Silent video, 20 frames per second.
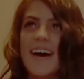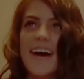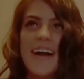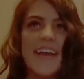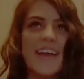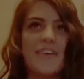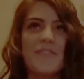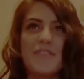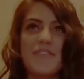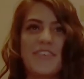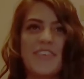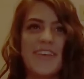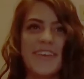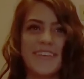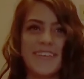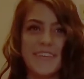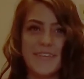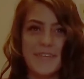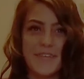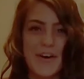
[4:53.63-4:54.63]
it was
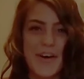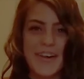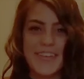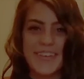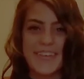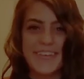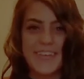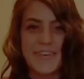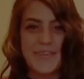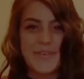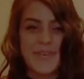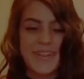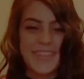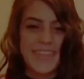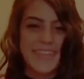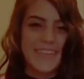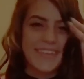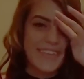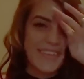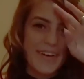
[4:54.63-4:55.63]
just a lot to deal with,
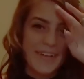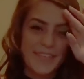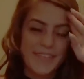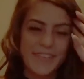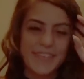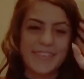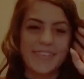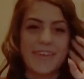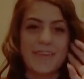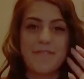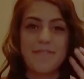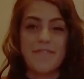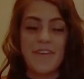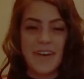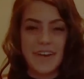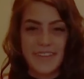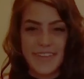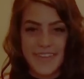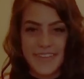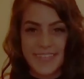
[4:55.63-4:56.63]
and so I was just
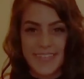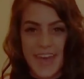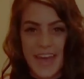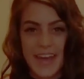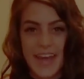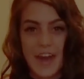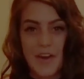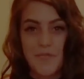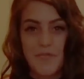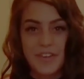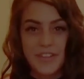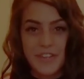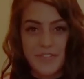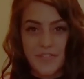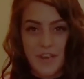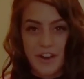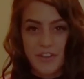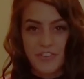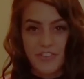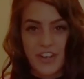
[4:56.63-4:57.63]
fuck this. I got really
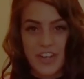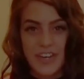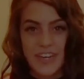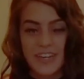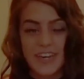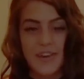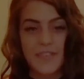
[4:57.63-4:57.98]
frustrated.